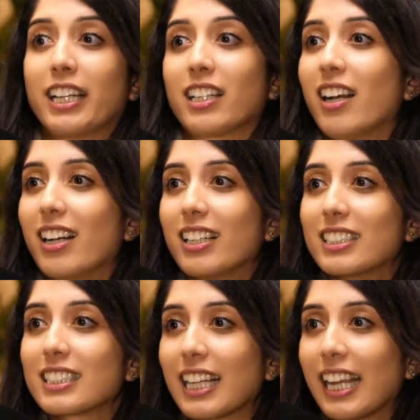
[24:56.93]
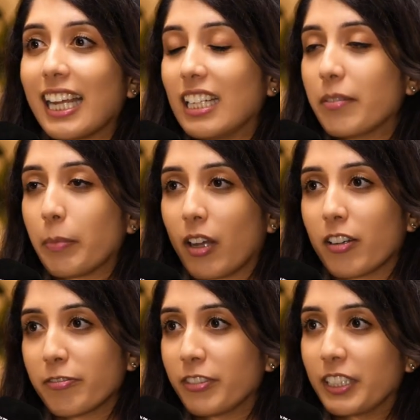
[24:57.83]
occurs in
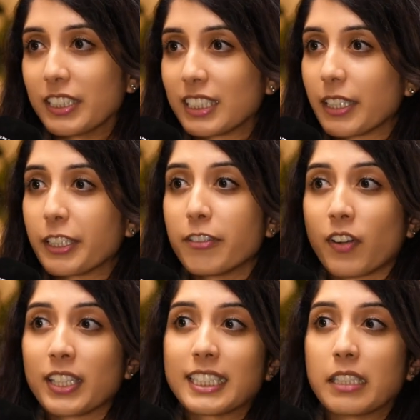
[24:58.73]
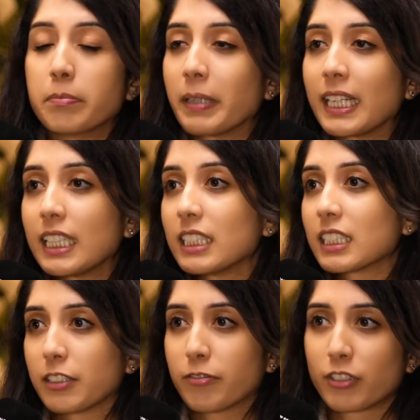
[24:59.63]
plant foods. So you find it in
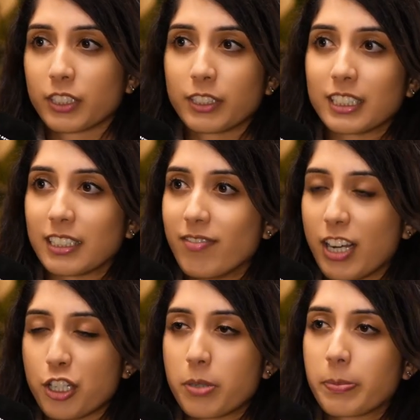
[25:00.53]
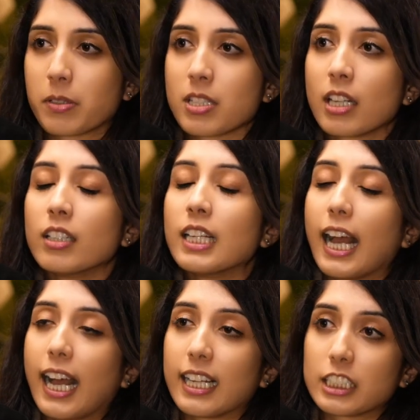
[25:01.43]
beans and fruits and vegetables. And